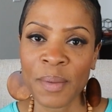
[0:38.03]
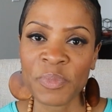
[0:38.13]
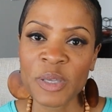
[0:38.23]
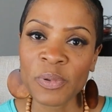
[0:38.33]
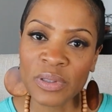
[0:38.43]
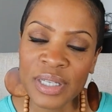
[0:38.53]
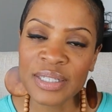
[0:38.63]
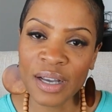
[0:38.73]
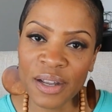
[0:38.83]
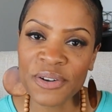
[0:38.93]
people need
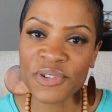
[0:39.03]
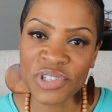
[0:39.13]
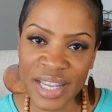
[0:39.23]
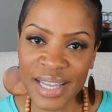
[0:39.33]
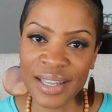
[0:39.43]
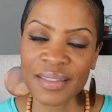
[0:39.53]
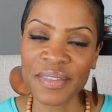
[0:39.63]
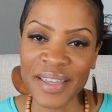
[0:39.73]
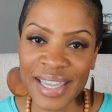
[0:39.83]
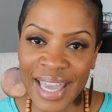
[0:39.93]
to understand that
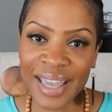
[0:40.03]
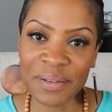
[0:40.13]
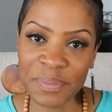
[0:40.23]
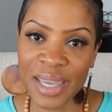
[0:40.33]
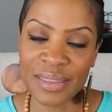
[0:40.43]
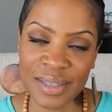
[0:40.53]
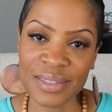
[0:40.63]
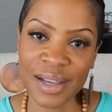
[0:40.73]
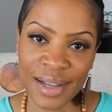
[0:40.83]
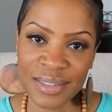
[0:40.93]
they can't make these
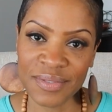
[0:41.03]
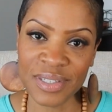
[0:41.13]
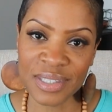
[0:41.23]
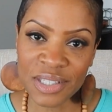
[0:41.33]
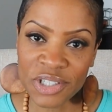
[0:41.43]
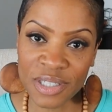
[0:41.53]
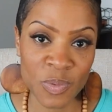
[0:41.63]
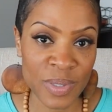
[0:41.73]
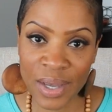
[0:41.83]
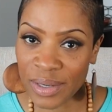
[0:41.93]
kinds of decisions
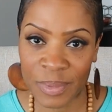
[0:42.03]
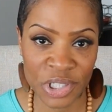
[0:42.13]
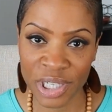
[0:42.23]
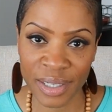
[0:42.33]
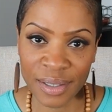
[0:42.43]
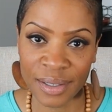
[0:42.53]
without imaging.